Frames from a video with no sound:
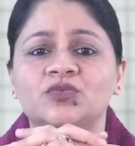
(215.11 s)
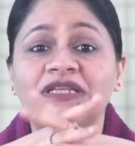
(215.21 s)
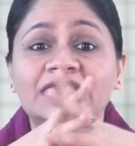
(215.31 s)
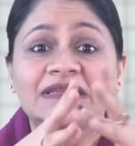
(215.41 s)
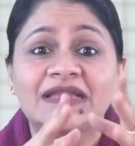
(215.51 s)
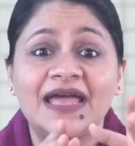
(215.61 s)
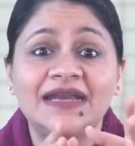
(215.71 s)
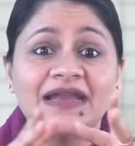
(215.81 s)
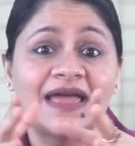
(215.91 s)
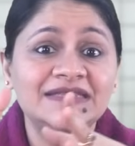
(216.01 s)
worth
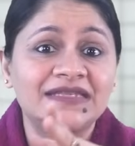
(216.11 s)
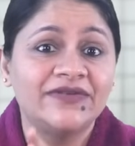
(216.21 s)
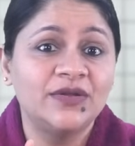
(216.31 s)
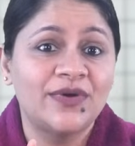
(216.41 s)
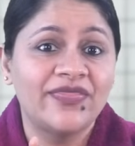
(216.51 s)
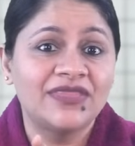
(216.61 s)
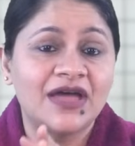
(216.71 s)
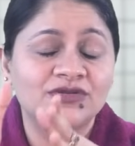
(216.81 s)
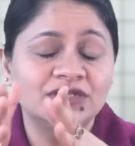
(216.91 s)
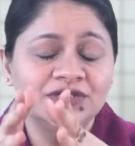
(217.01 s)

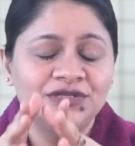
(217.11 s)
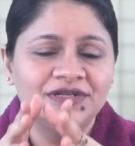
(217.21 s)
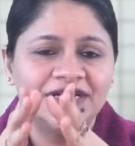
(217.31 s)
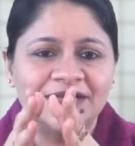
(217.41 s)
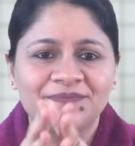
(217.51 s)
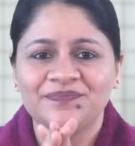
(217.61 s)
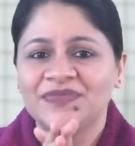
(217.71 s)
9,71,000 today.